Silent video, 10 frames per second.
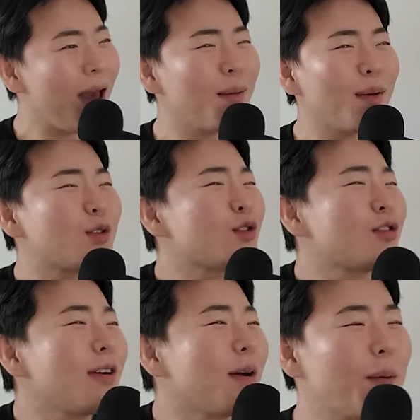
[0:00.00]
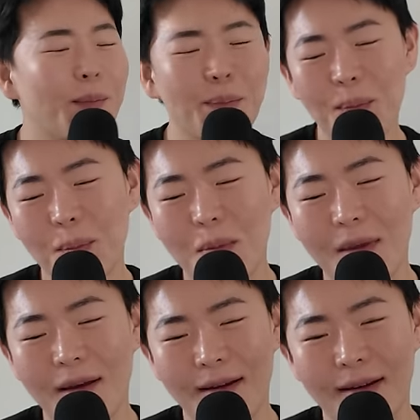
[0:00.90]
I I just um
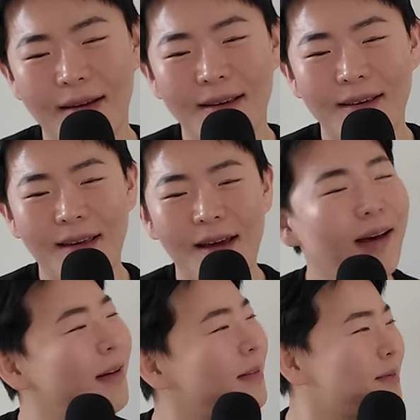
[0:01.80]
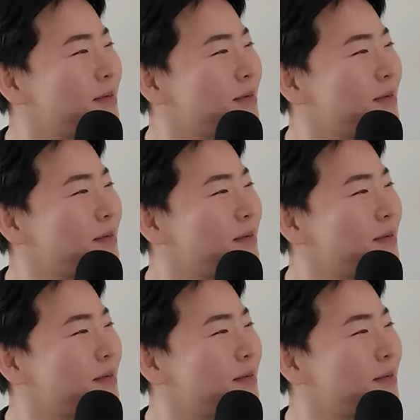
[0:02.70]
yeah